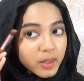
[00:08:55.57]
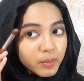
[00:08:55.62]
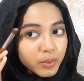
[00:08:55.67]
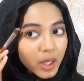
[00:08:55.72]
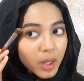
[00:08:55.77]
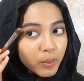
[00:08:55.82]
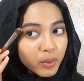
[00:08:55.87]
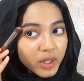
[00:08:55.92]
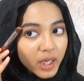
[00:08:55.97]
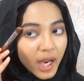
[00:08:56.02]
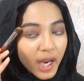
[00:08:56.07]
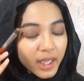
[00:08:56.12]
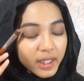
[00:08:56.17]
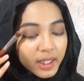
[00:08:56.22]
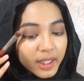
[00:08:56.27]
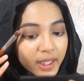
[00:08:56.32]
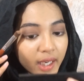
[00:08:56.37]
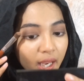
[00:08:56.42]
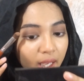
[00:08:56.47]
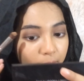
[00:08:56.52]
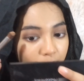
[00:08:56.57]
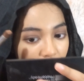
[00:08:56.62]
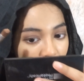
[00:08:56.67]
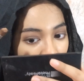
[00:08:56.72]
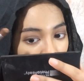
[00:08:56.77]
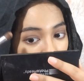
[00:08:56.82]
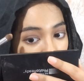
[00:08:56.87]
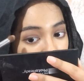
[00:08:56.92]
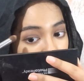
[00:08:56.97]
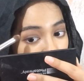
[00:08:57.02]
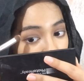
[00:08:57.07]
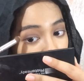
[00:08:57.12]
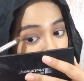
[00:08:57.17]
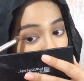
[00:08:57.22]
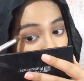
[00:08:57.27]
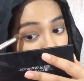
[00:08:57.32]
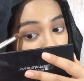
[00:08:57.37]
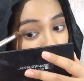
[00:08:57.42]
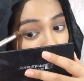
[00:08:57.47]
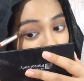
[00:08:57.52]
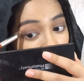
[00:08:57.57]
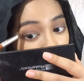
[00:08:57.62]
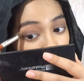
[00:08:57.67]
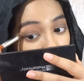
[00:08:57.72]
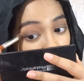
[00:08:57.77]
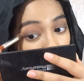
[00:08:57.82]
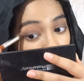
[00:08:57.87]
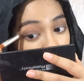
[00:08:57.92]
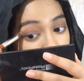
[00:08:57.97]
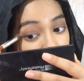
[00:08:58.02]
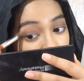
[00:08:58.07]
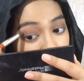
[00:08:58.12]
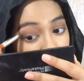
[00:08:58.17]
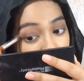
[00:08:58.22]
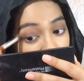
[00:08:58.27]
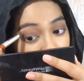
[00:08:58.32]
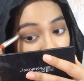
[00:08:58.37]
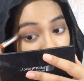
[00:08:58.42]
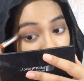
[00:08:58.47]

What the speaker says: the brow bone highlight and my eyeshadow so that it blends.